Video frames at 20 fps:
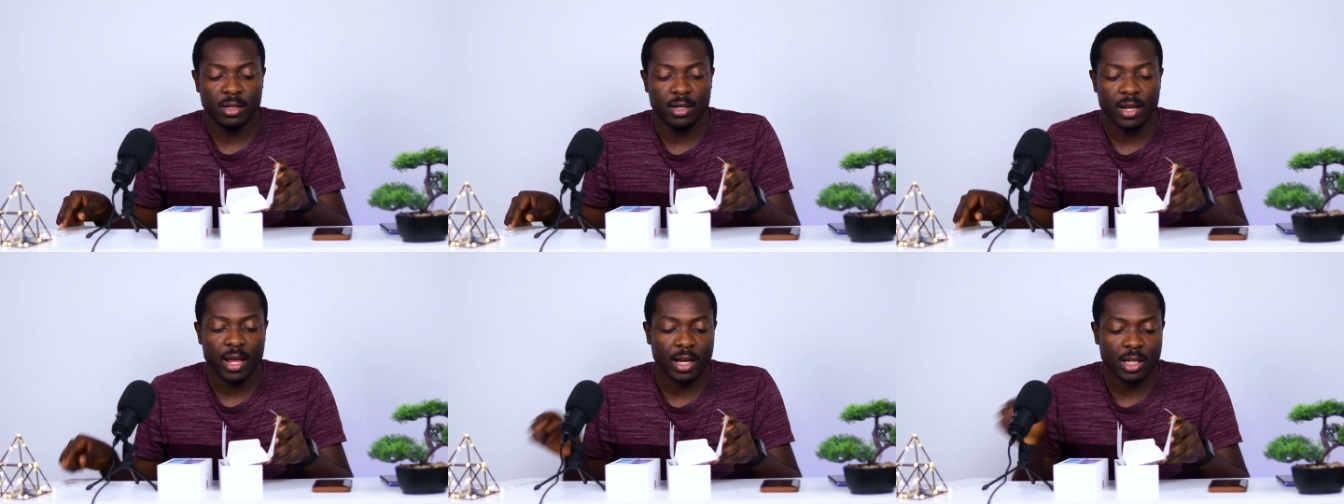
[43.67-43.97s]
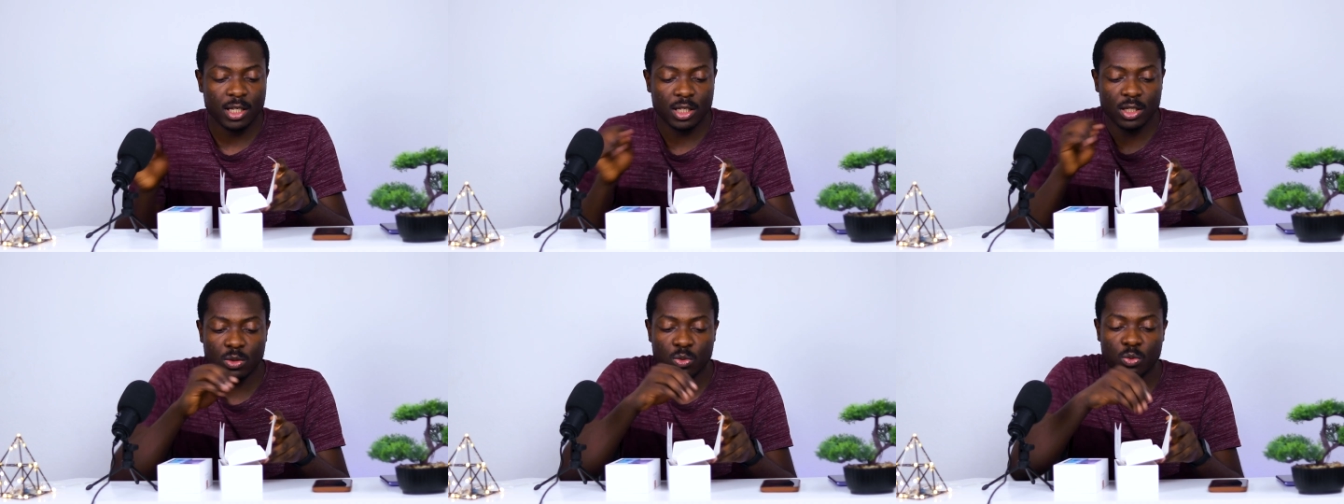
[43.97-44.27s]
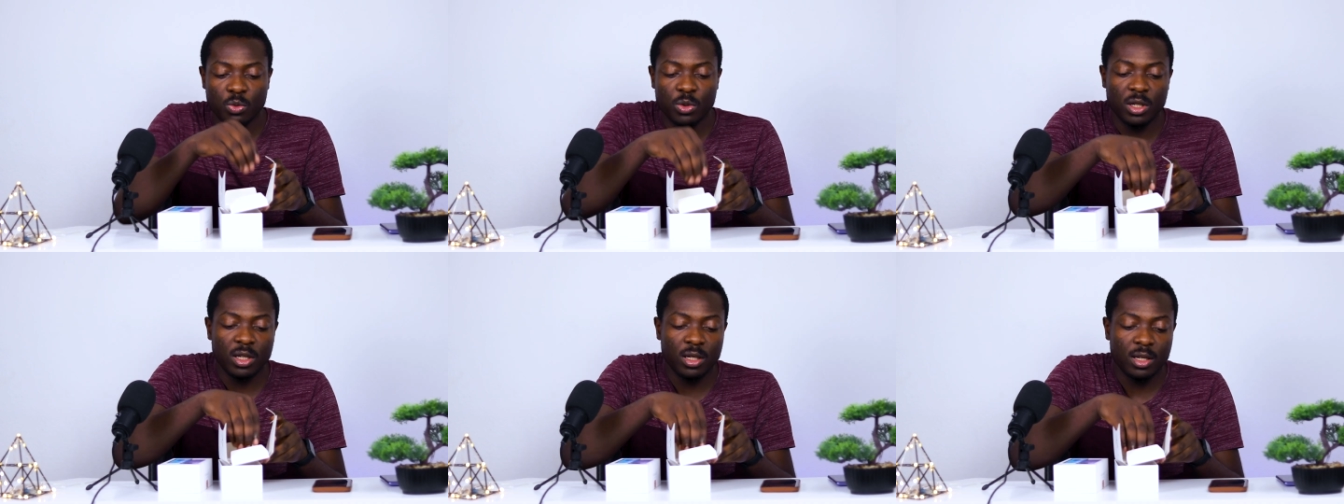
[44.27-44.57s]
Next,
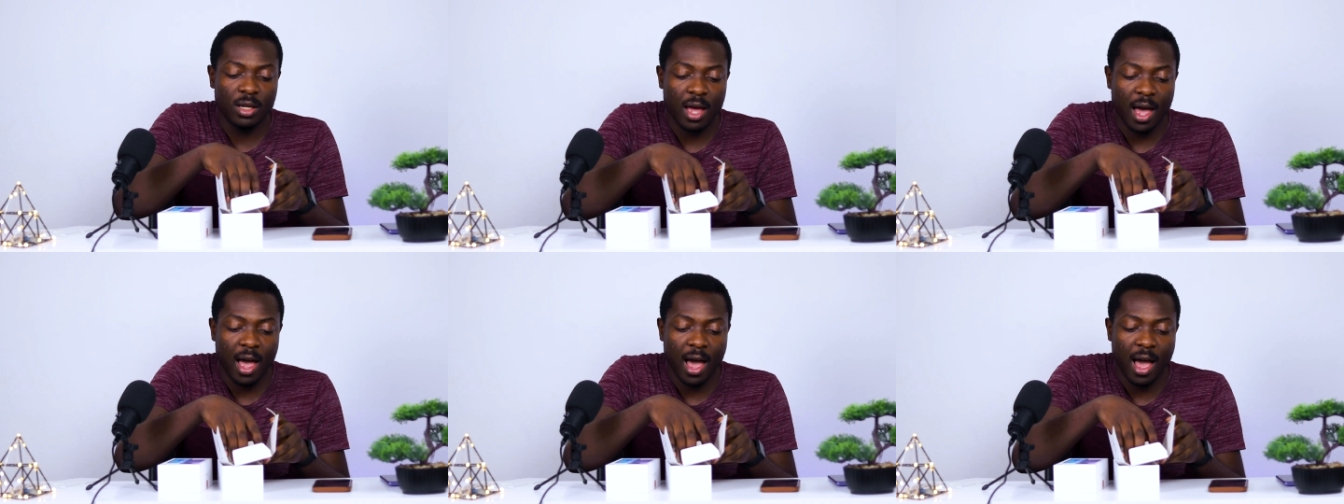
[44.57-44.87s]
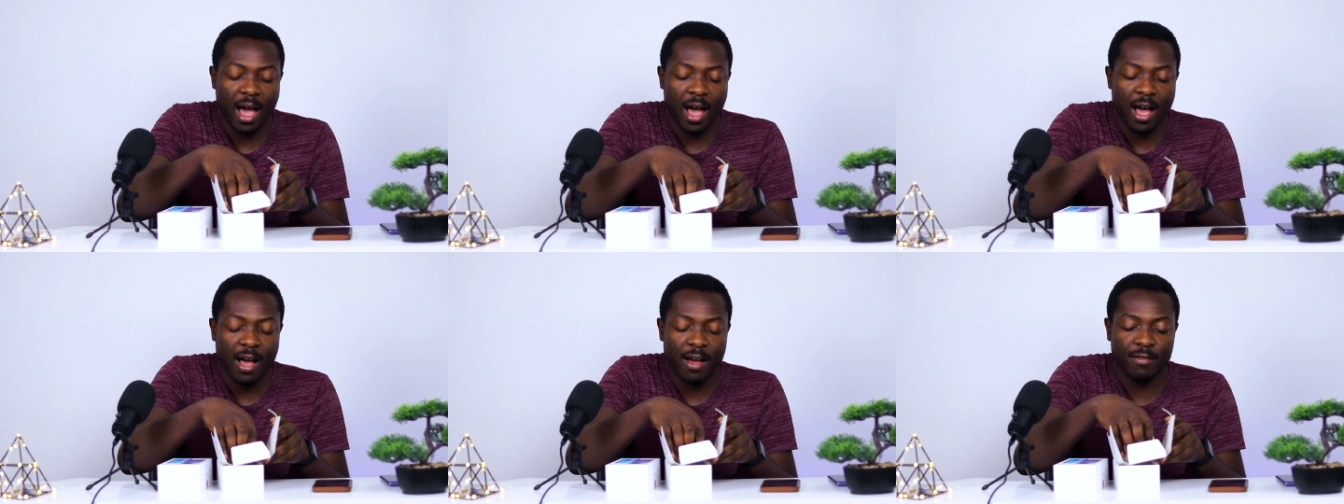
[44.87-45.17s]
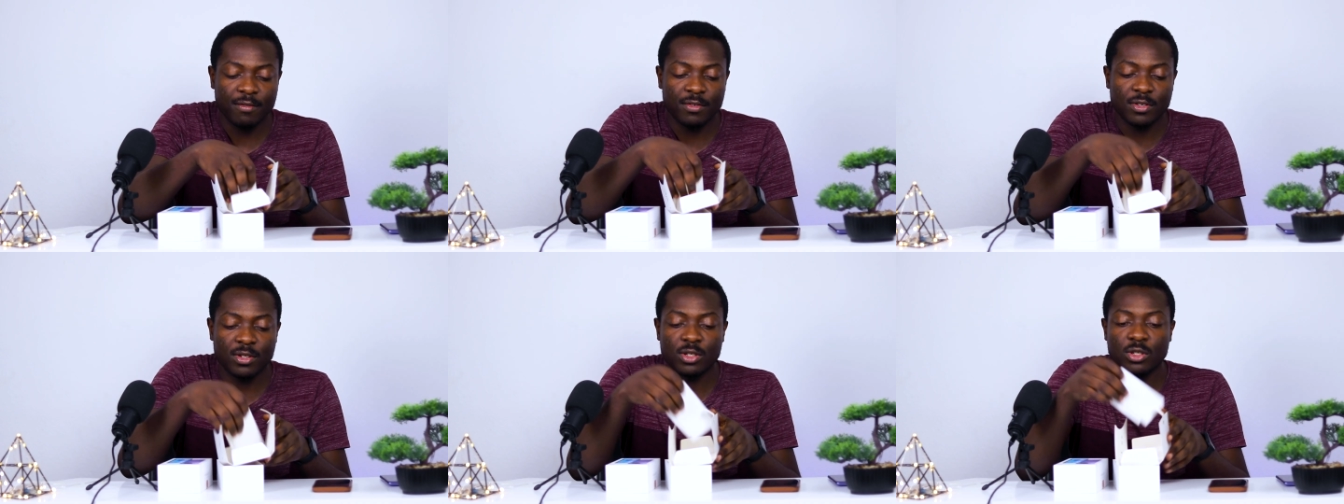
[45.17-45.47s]
we
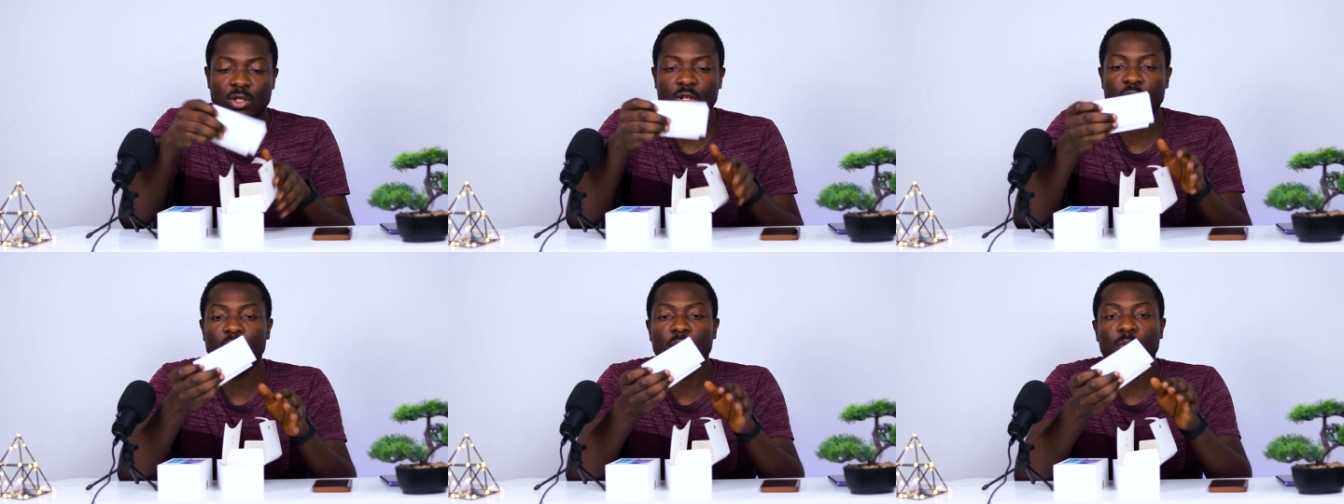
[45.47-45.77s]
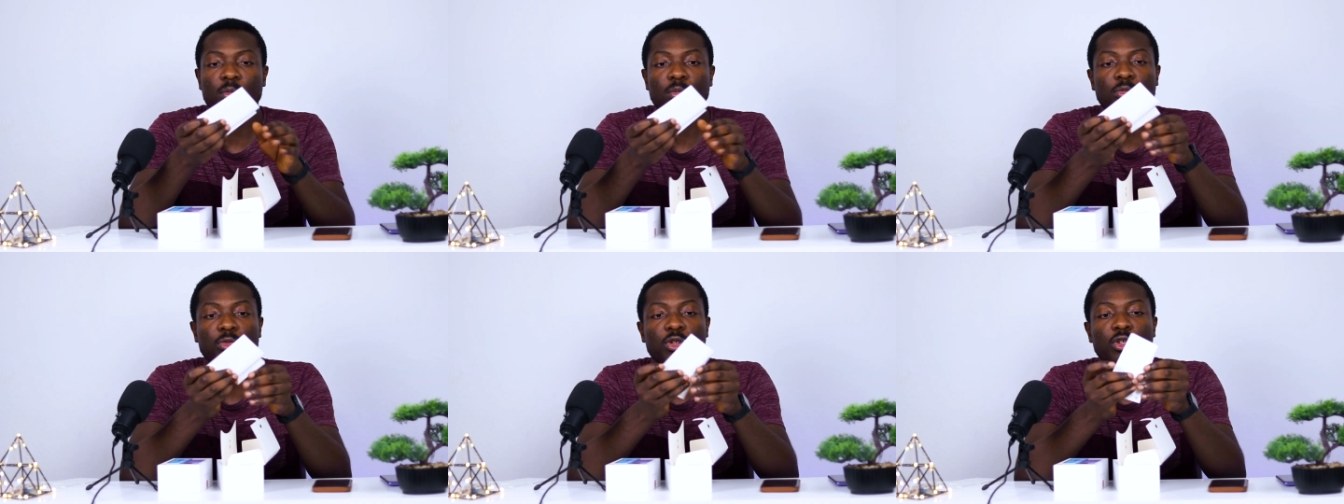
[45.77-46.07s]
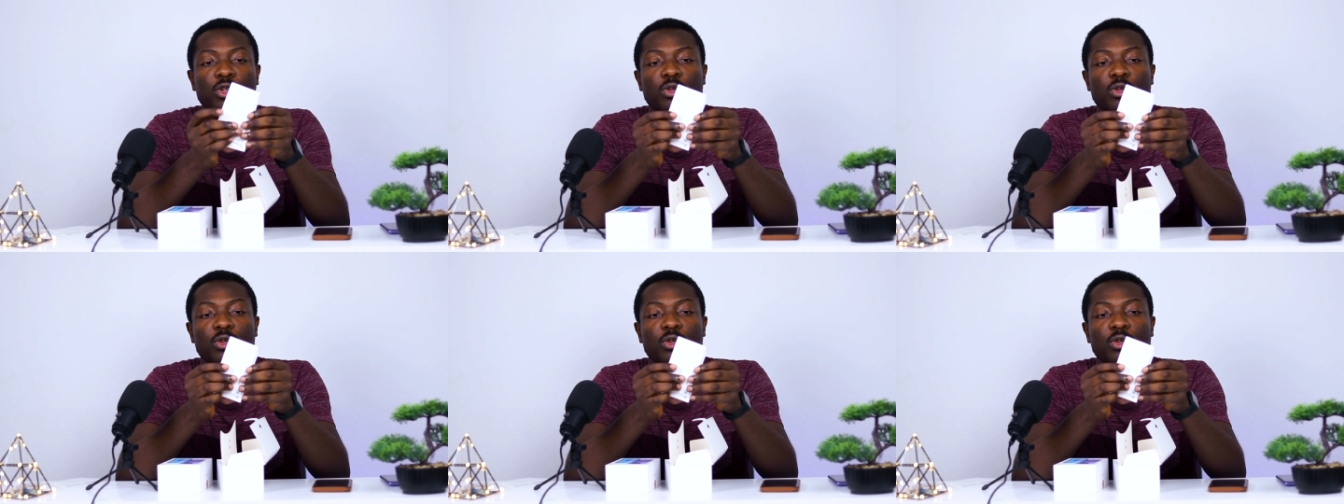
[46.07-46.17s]
have some